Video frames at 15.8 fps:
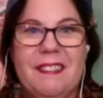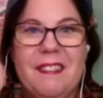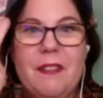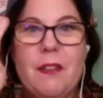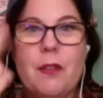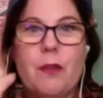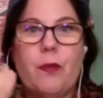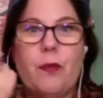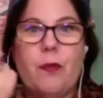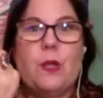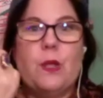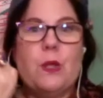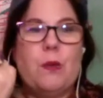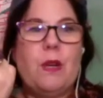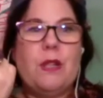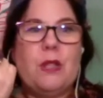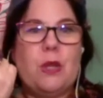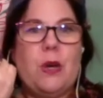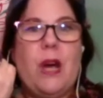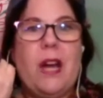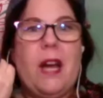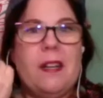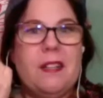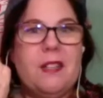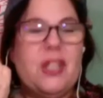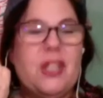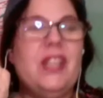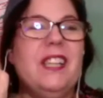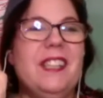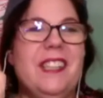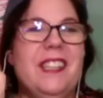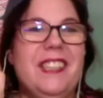The first one's gratis.
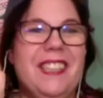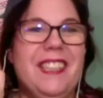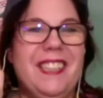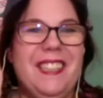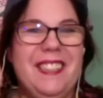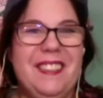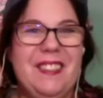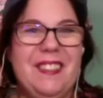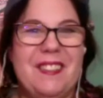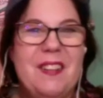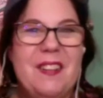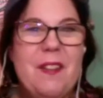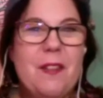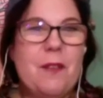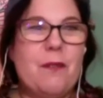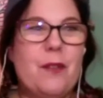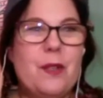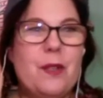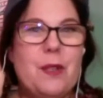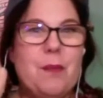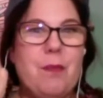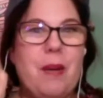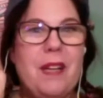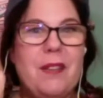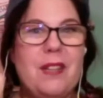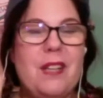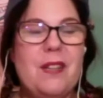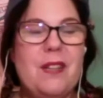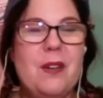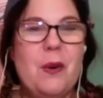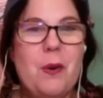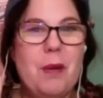The first bite they
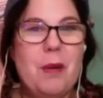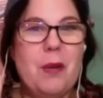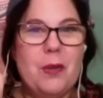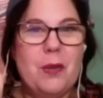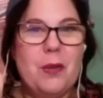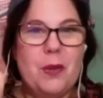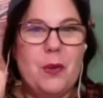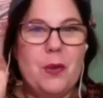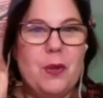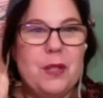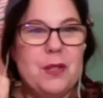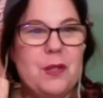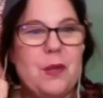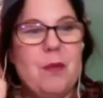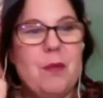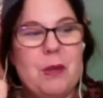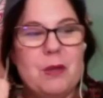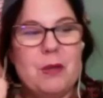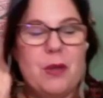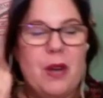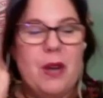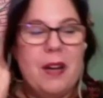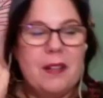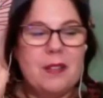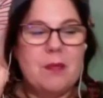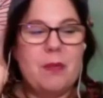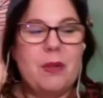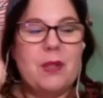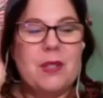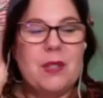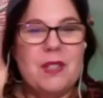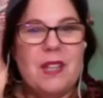know about, the authorities know about, it's gratis.
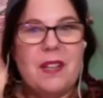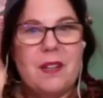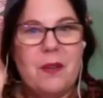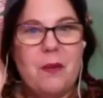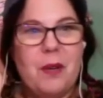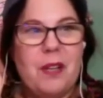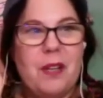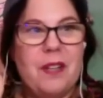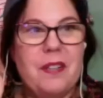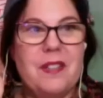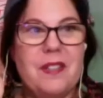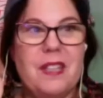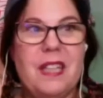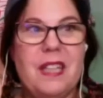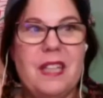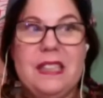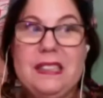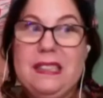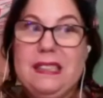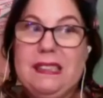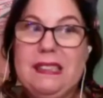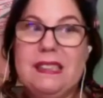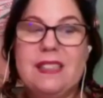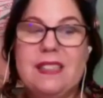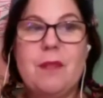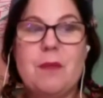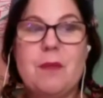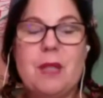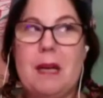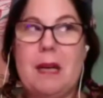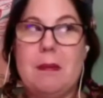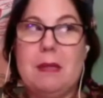But the second one is like
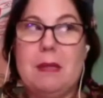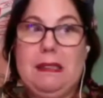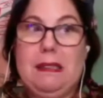sometimes.